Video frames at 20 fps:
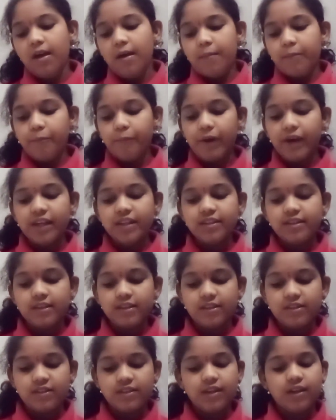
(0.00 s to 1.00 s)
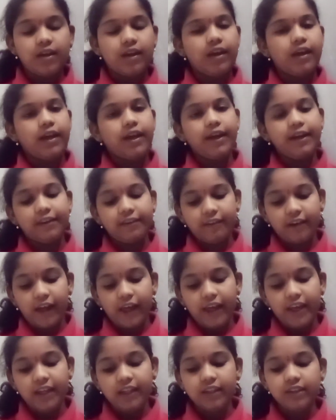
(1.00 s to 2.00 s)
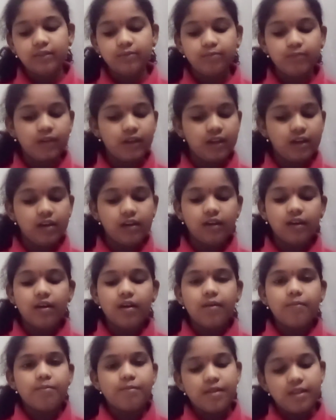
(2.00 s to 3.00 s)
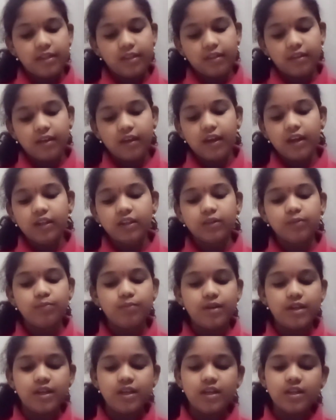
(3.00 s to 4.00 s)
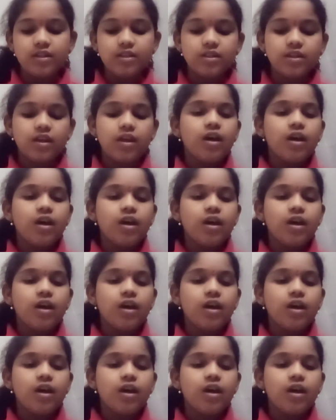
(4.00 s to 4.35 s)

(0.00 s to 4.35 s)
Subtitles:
My sister ate rice, milk, biscuits, beans,